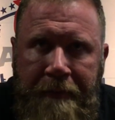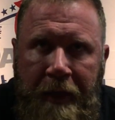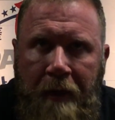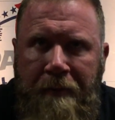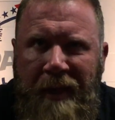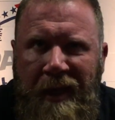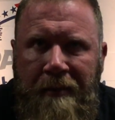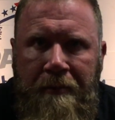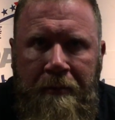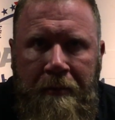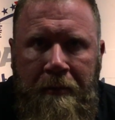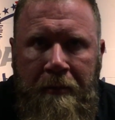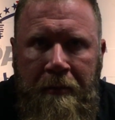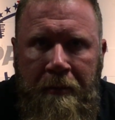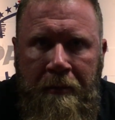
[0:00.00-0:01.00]
I hope that
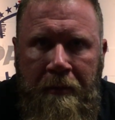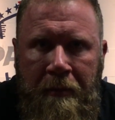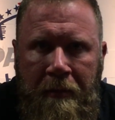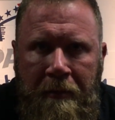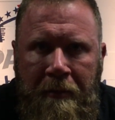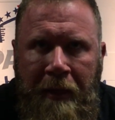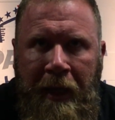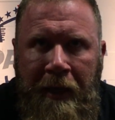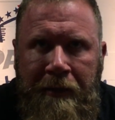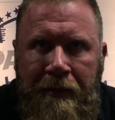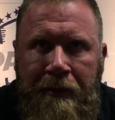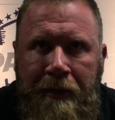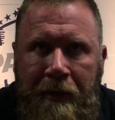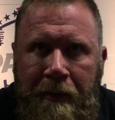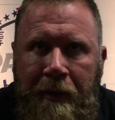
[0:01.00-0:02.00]

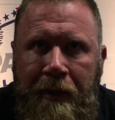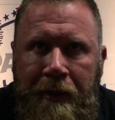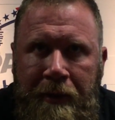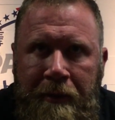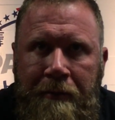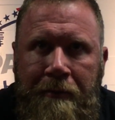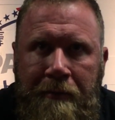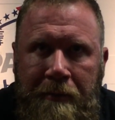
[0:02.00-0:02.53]
answers the question.